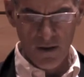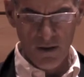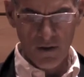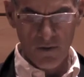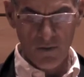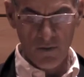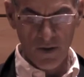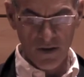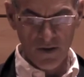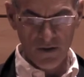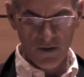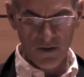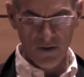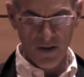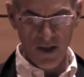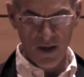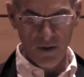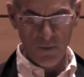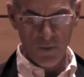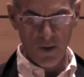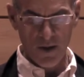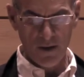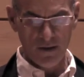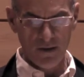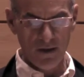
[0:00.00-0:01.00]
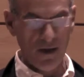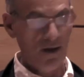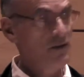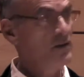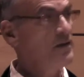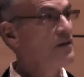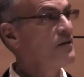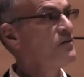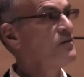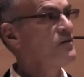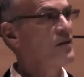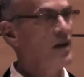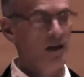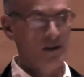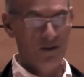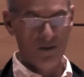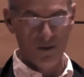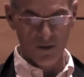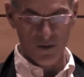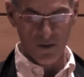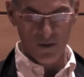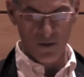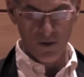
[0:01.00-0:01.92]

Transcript: The reason they went in, he says,